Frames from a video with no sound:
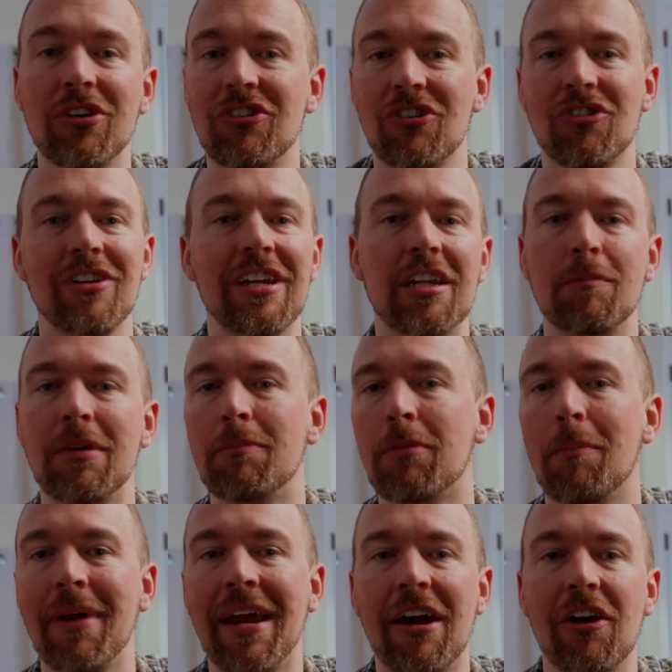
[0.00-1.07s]
You just need to be
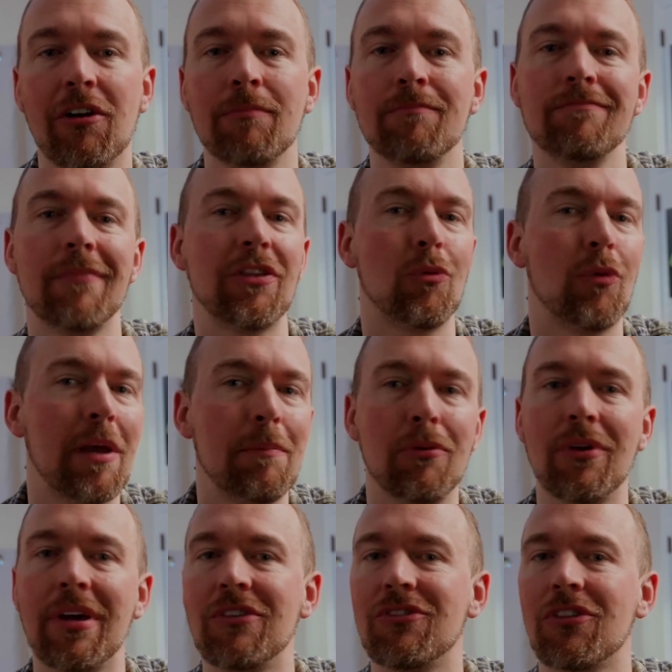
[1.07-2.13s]
prepared at the right
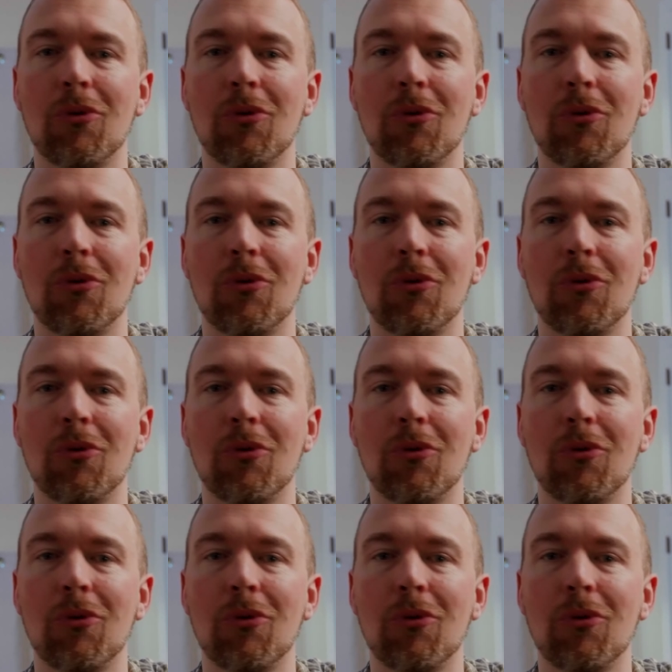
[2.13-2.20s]
place